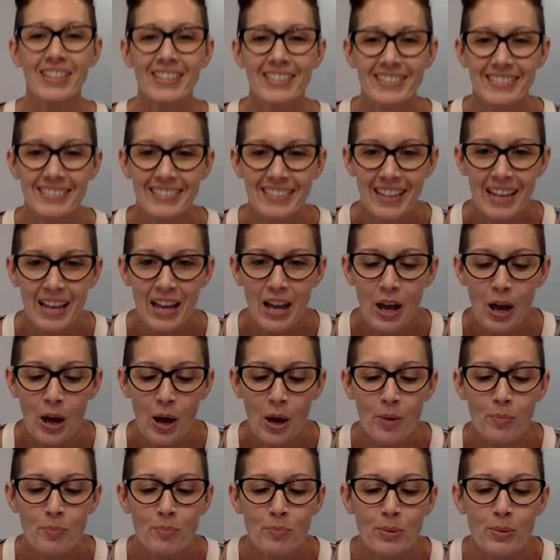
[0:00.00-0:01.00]
it,
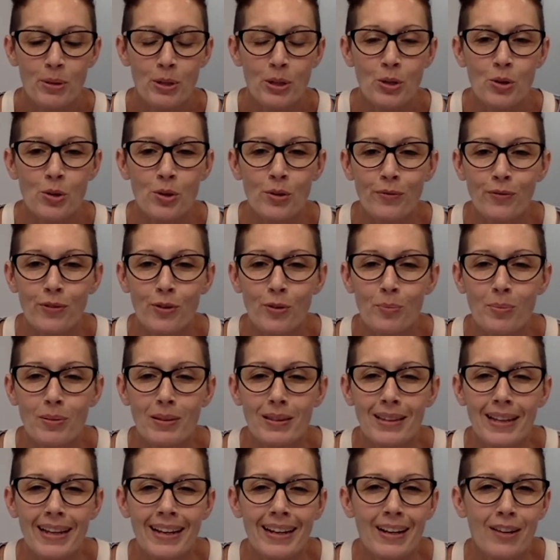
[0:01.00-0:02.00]
a beautiful
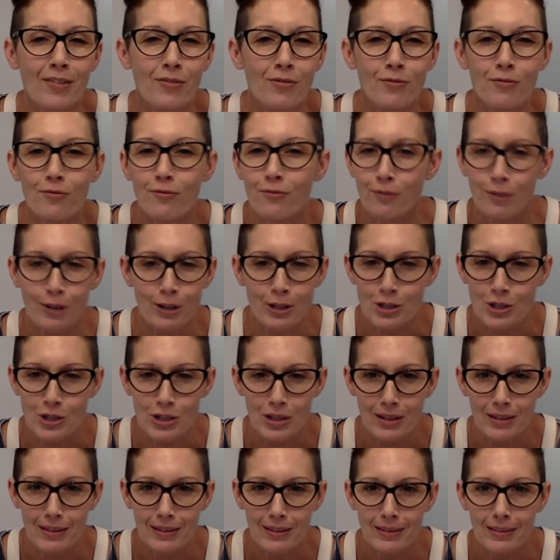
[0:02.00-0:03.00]
plate of
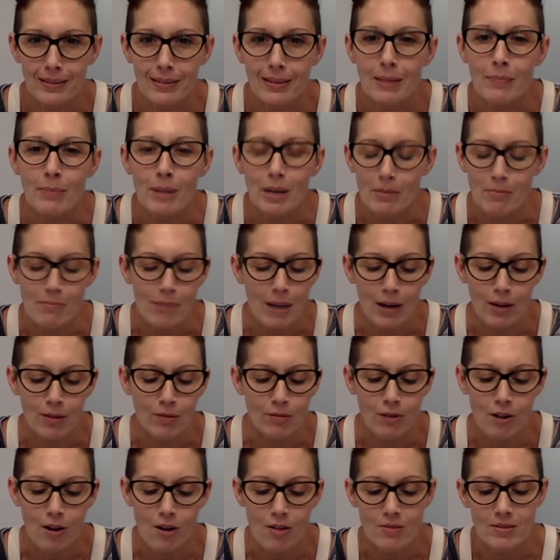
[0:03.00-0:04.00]
French lemon
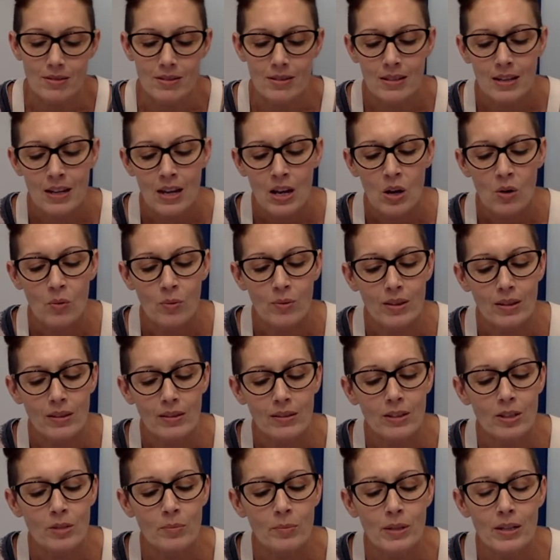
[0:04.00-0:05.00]
macarons with a
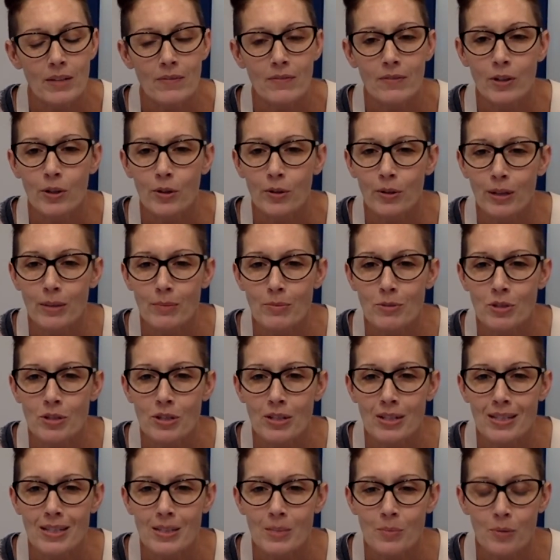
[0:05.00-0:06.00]
little bit of cream
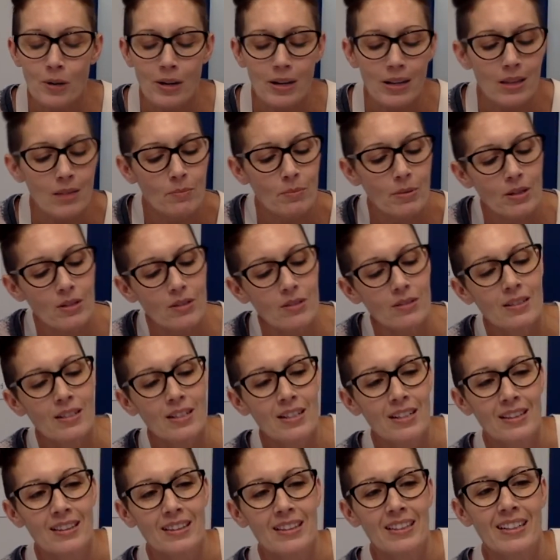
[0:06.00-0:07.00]
cheese spread in the middle.
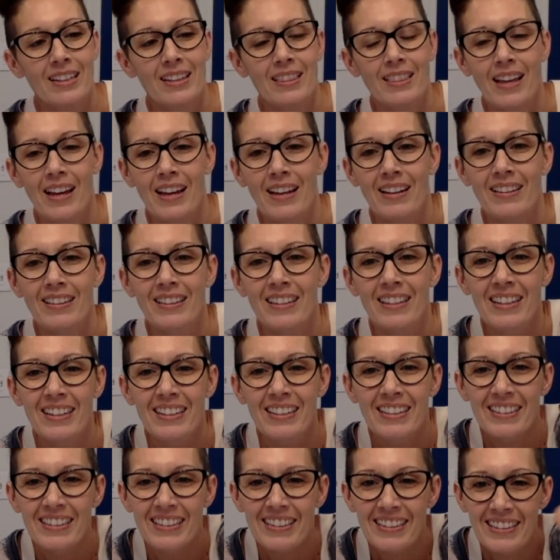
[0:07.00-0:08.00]
Look at that.
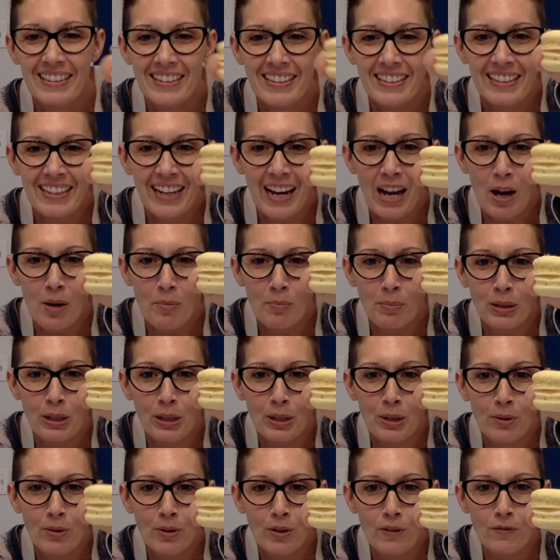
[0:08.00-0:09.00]
Look how
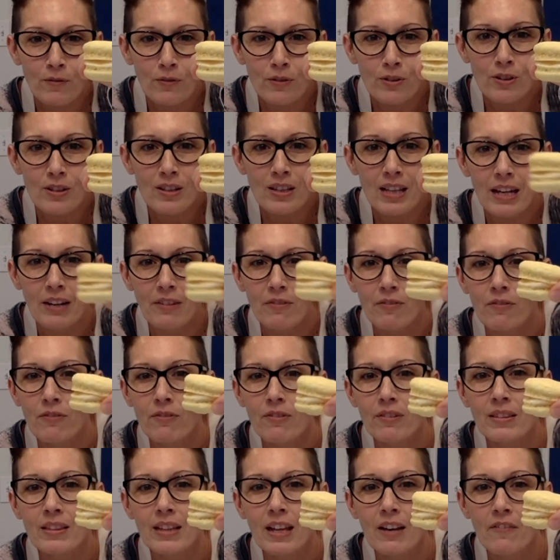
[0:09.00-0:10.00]
beautiful and
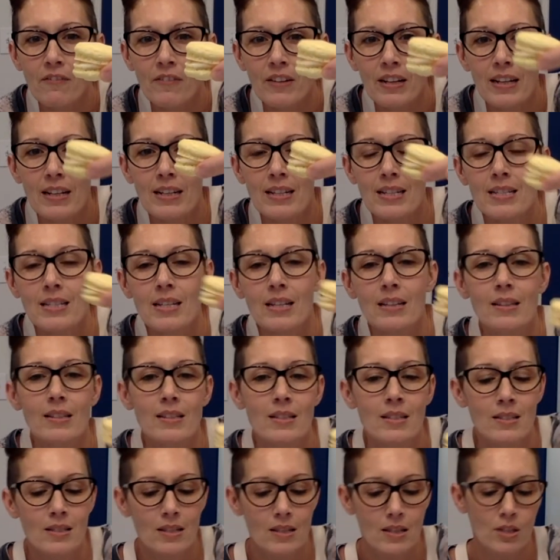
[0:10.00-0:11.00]
fluffy it is, and
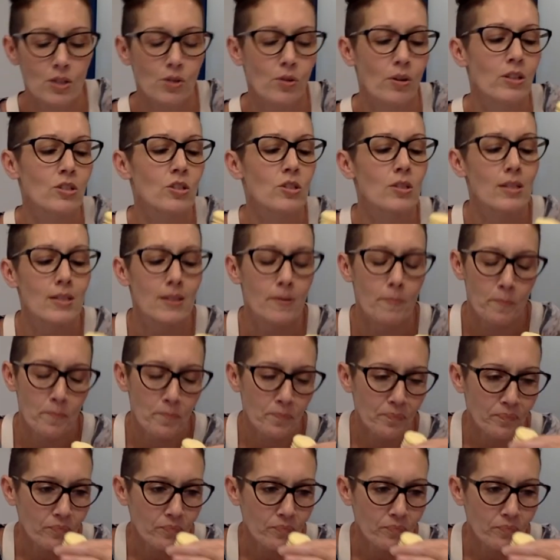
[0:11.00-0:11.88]
listen to this crunch, listen.